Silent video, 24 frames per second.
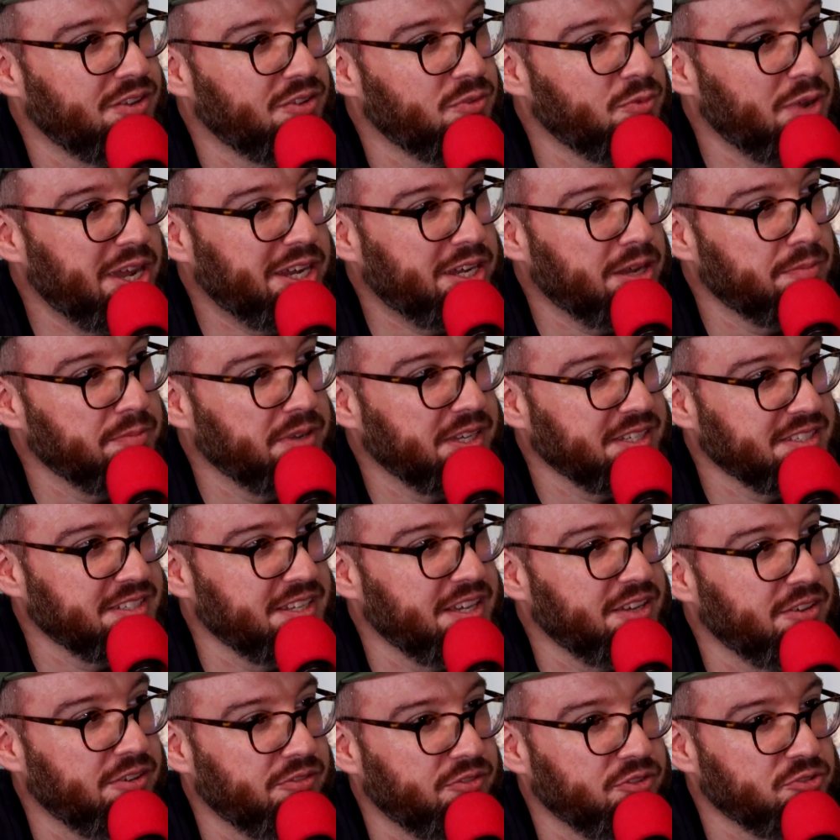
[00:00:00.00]
What, wake up next
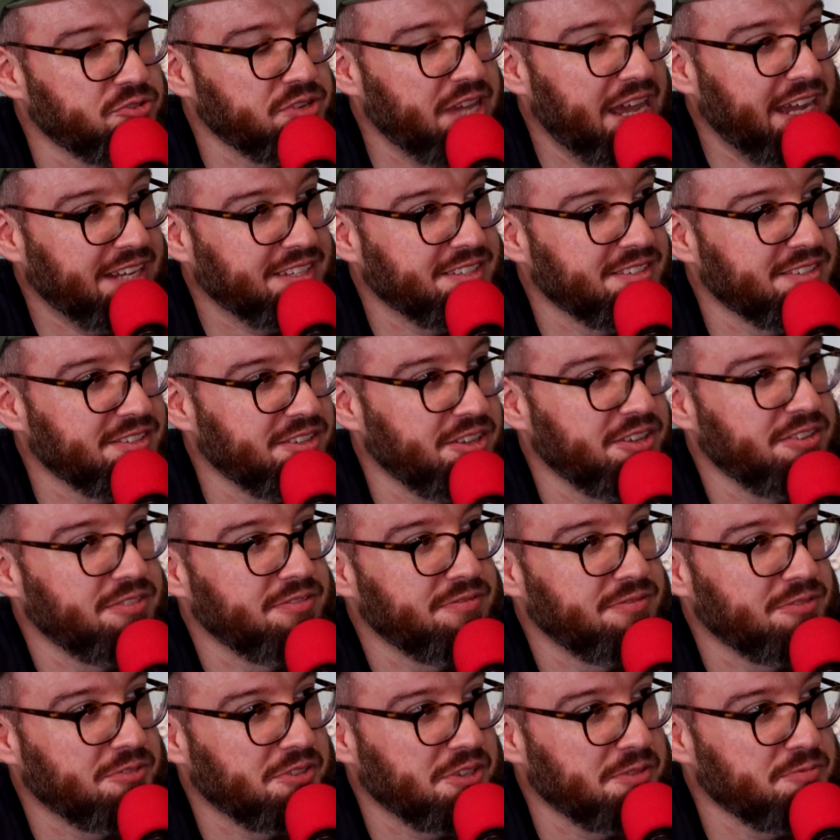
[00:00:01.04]
day, you have like, taxes
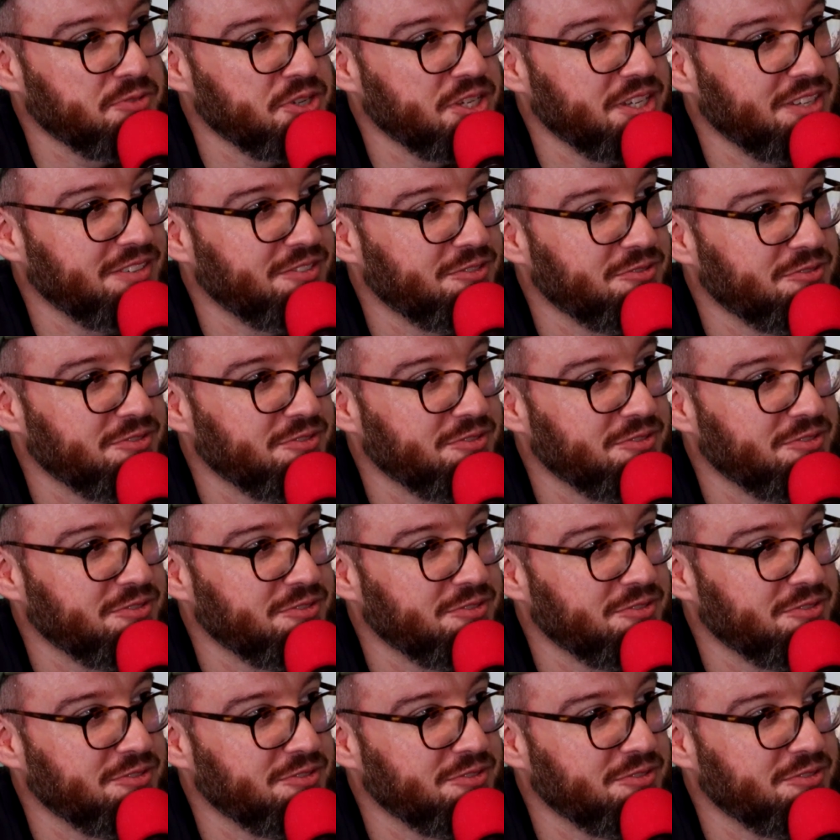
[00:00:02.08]
done or some shit?